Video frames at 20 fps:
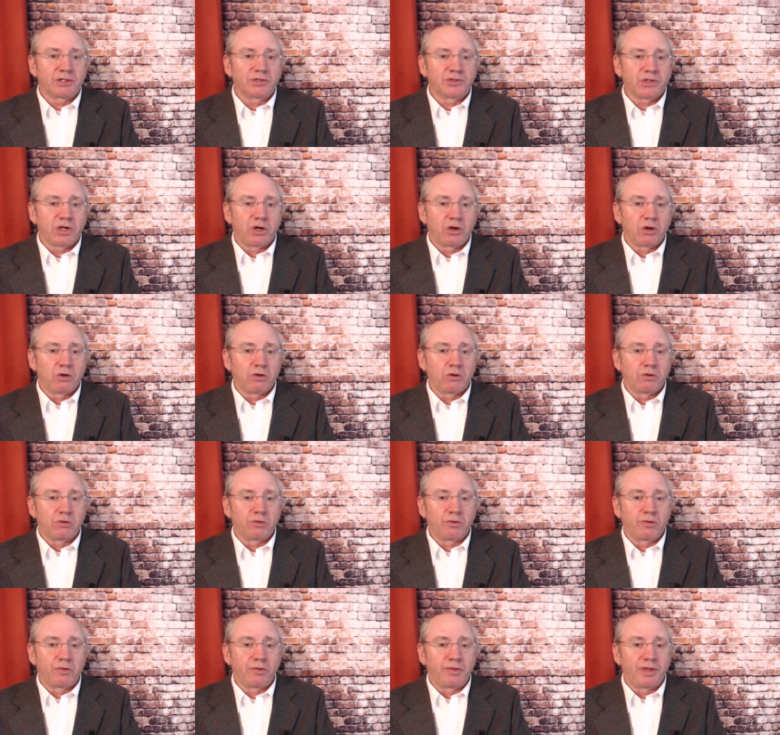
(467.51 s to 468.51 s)
So
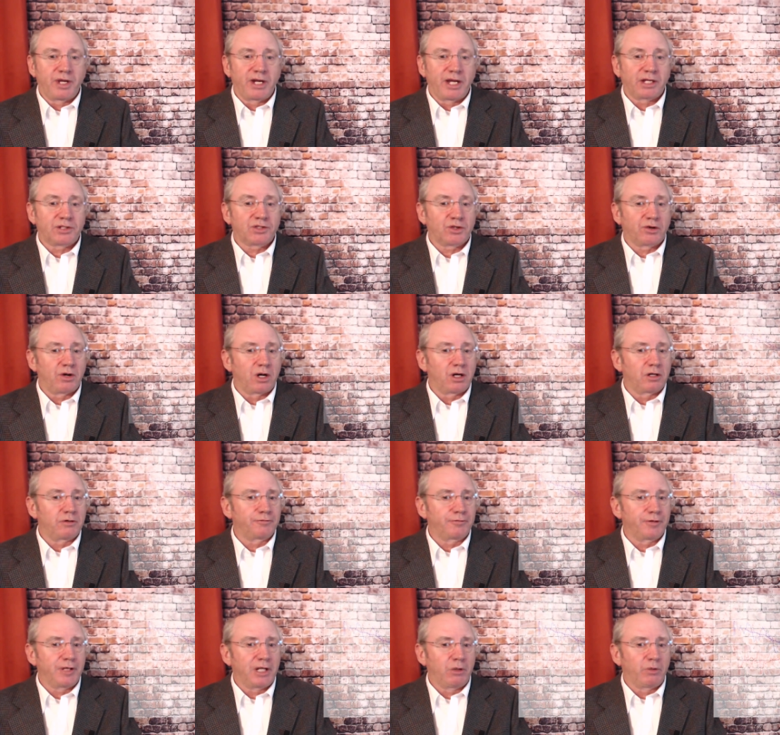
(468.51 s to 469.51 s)
the next
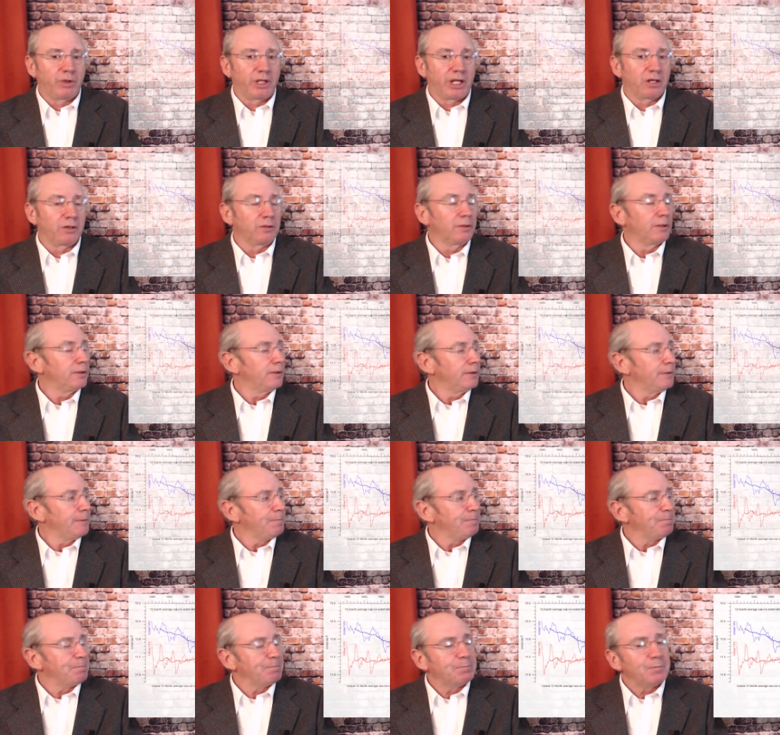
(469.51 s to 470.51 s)
graph, here we go.
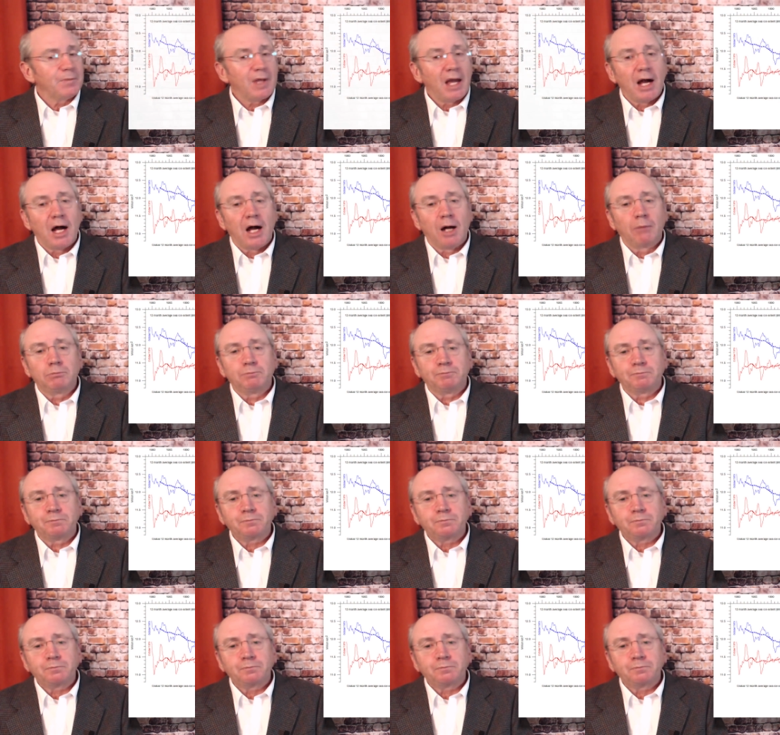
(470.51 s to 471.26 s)
Um,